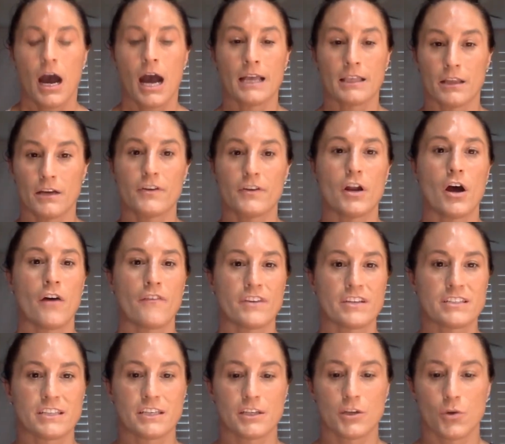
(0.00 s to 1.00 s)
I love it
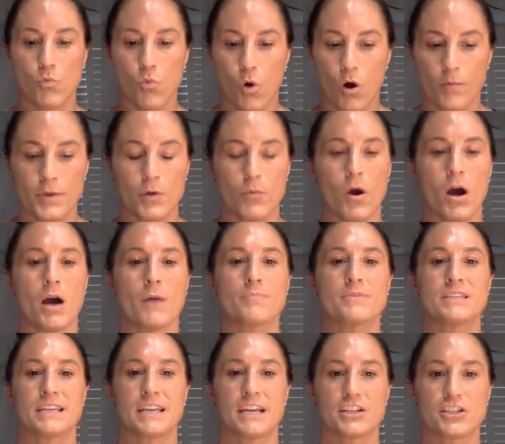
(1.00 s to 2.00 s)
obviously to warm you
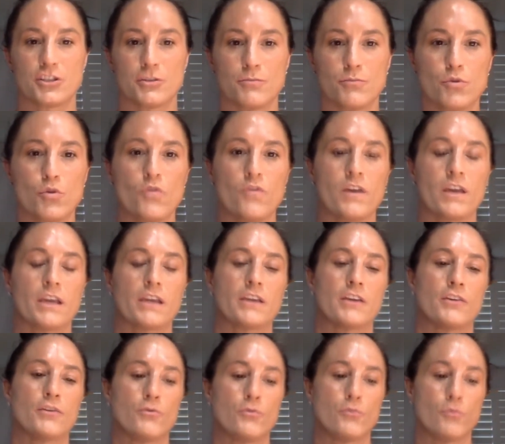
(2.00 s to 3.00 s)
up, to get you
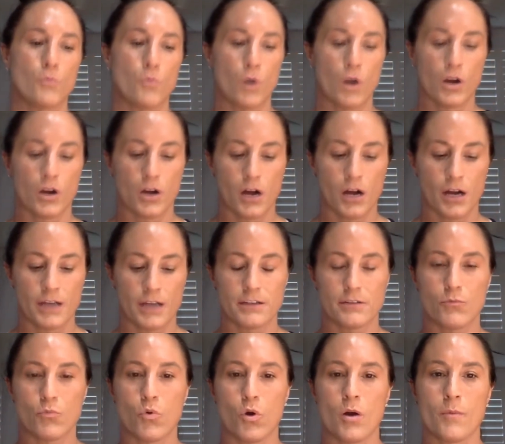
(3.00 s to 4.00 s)
moving. You work
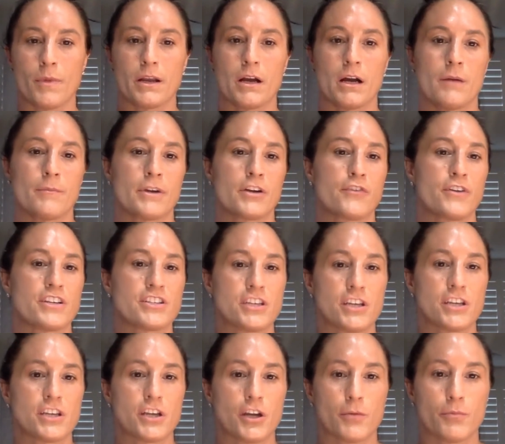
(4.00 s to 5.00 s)
on warming, um,
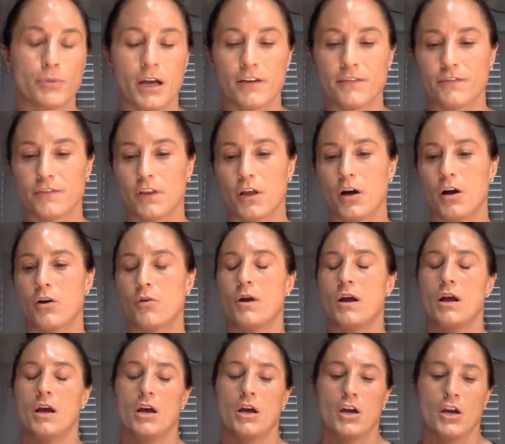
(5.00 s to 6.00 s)
increasing your blood
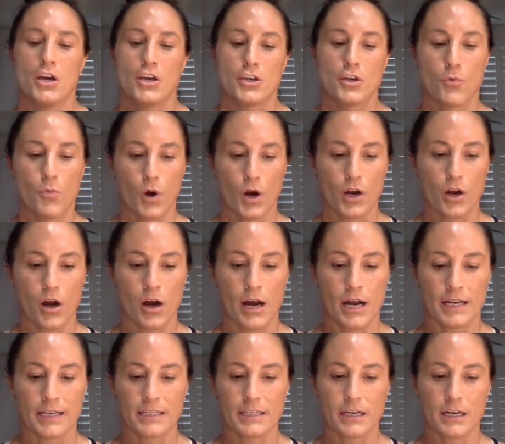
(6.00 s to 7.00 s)
flow. You work
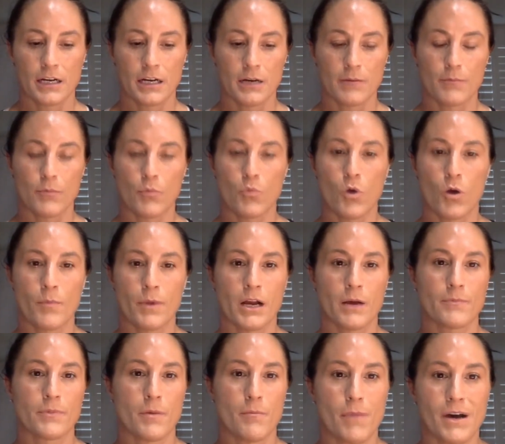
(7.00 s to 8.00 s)
on um, warming
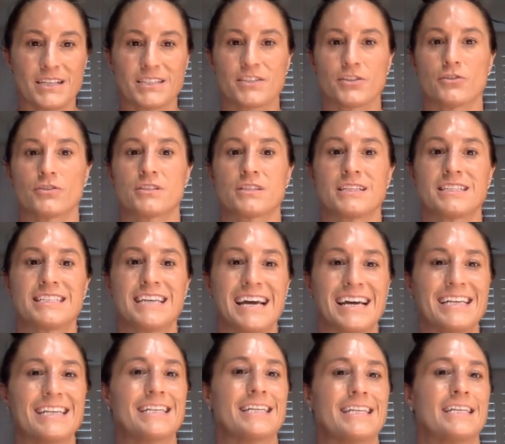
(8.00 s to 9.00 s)
up the muscles, the
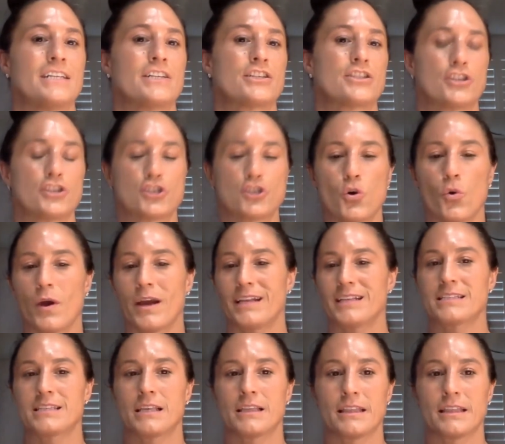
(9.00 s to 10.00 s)
tendons, the
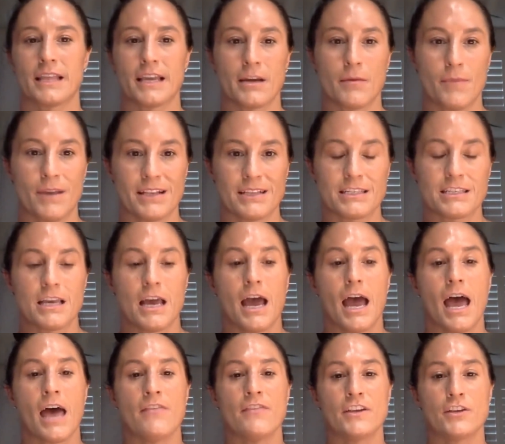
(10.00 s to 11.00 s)
joints, the ligaments,
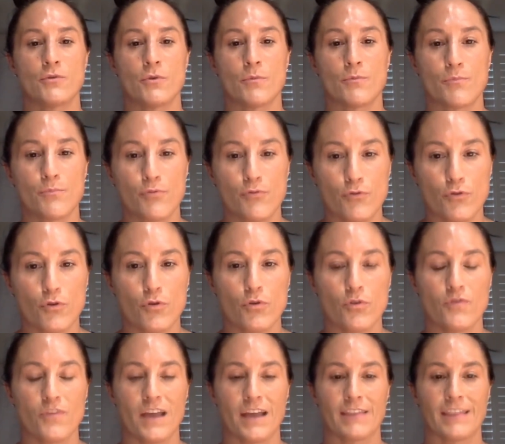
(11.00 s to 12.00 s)
and then you
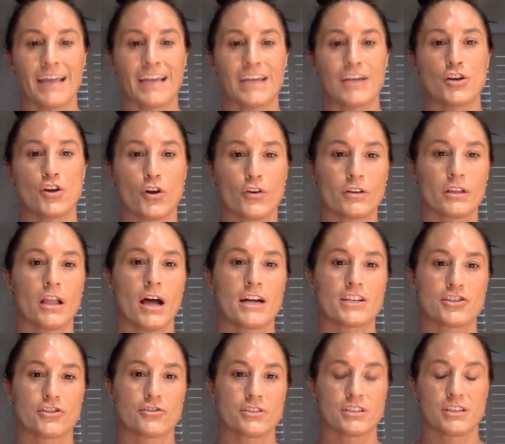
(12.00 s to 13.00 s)
improve that that
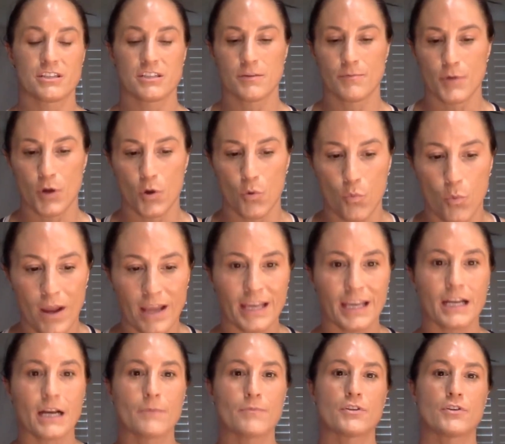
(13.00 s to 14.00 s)
neurological system. You're
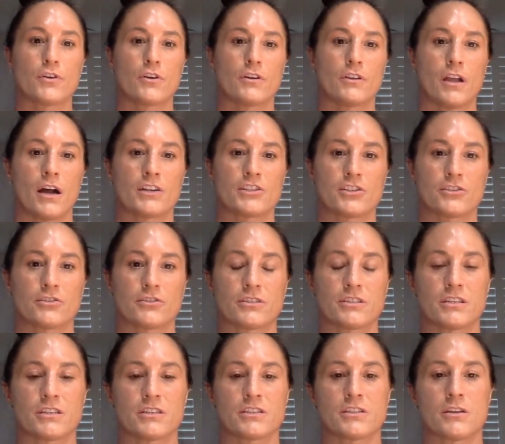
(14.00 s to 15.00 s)
waking up the neurological
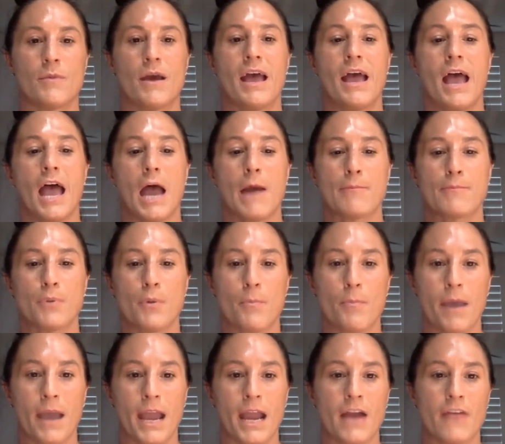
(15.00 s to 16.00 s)
system and
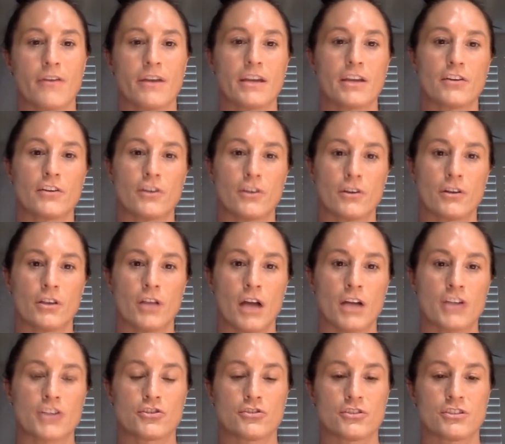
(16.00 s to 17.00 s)
preparing your
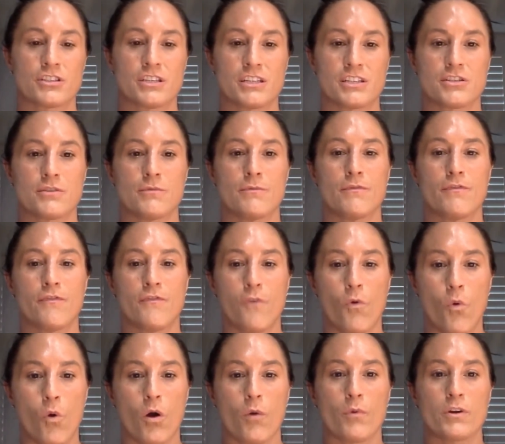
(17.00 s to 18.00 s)
neurological system
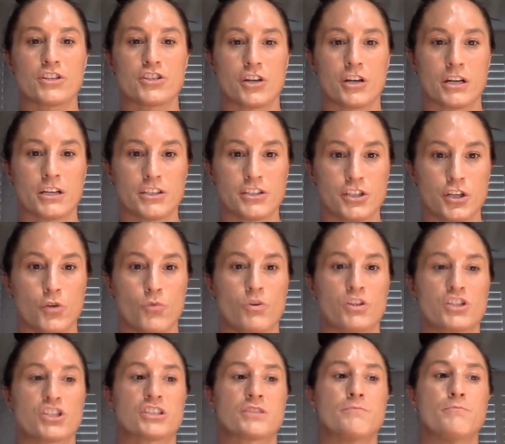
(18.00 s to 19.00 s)
for what you're going to do,
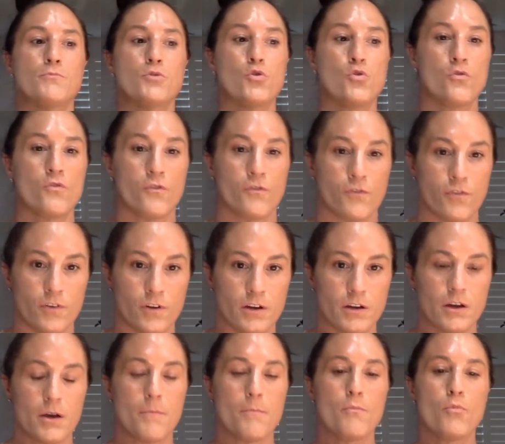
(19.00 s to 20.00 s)
which is move,
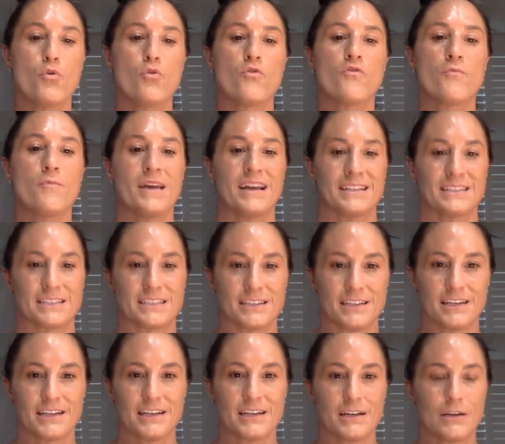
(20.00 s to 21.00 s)
movement,
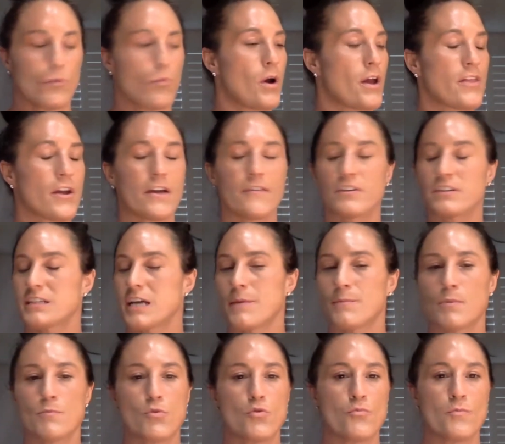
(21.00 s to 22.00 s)
whatever
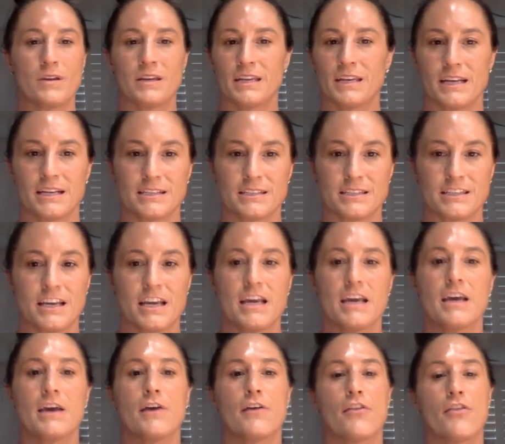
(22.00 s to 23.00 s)
type of movement it is.
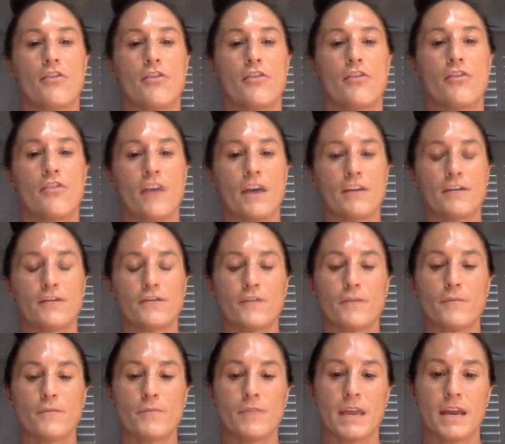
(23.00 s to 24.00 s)
Then from
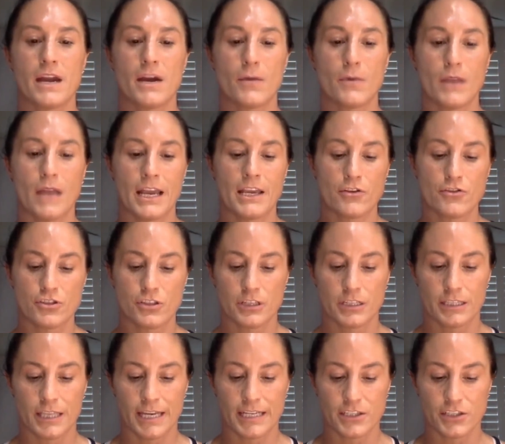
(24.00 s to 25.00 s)
there, what I usually
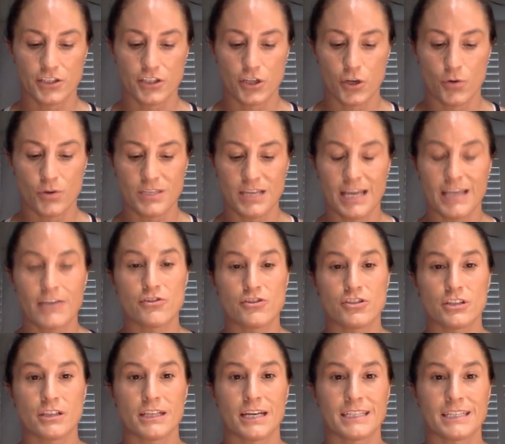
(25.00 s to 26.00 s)
like to do is I
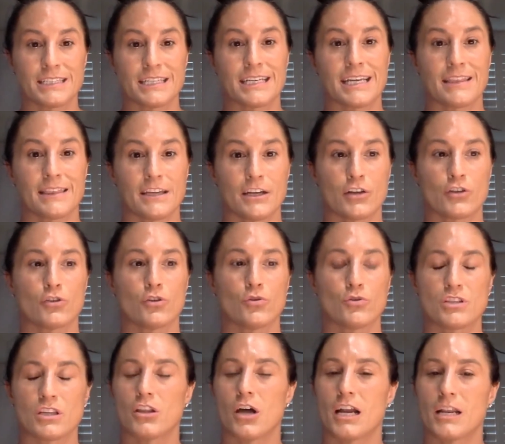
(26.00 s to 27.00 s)
usually like to get their glutes.
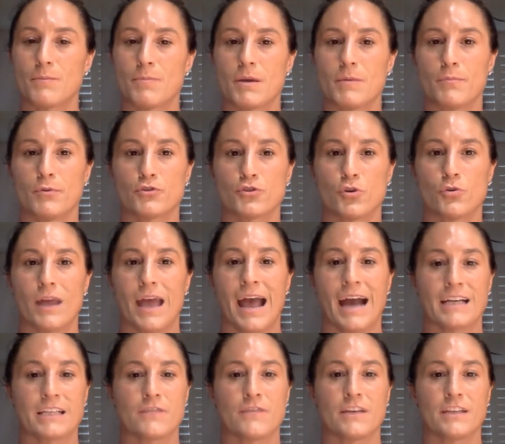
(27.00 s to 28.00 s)
A lot of people don't
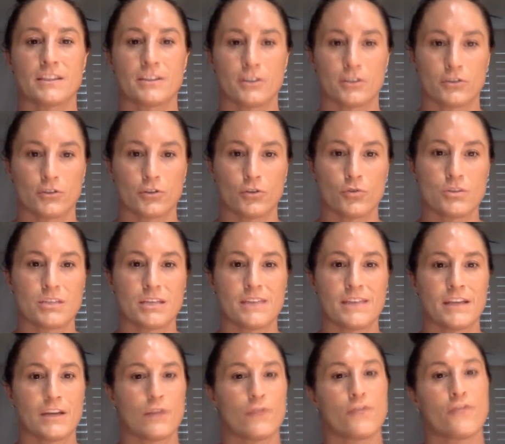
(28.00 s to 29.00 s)
activate their glutes and
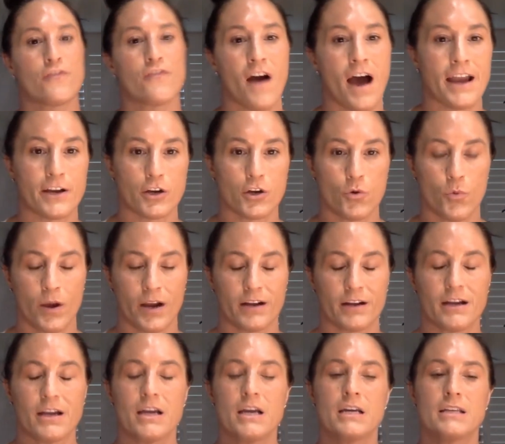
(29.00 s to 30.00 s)
they don't fire quick.
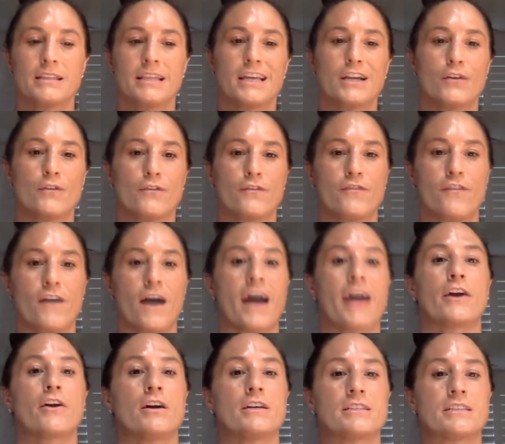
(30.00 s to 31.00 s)
They don't fire
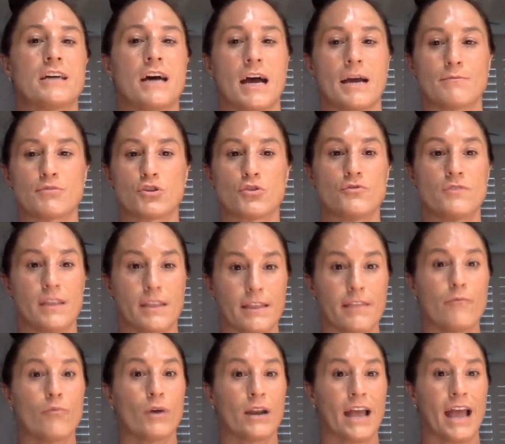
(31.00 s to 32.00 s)
on time. So
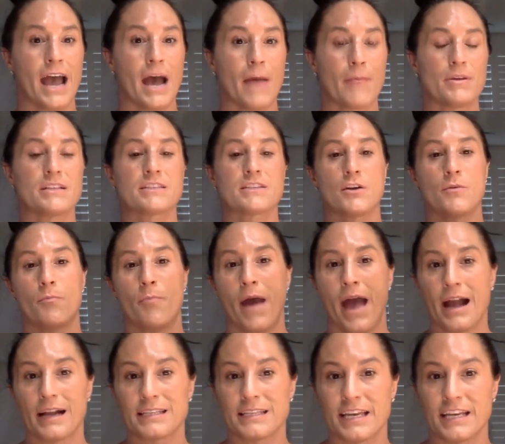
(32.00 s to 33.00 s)
what happens? Their
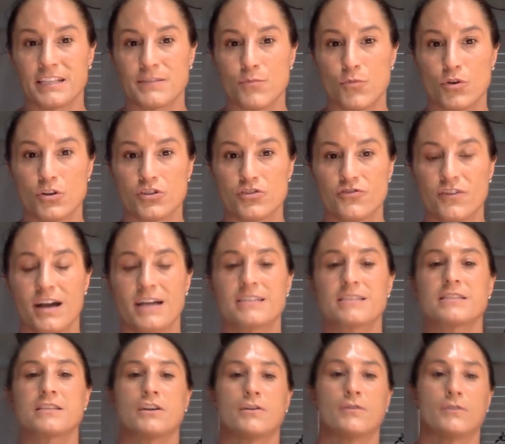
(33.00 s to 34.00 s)
back takes more stress,
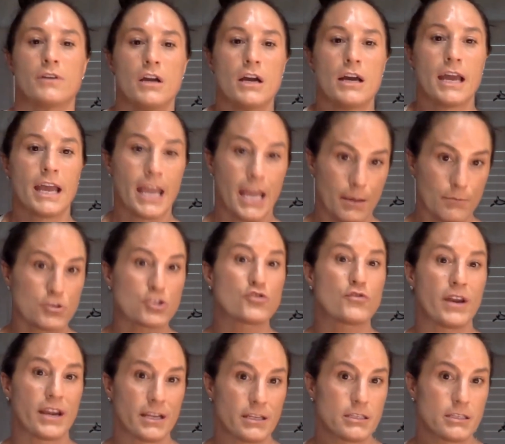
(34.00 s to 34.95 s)
their hamstrings.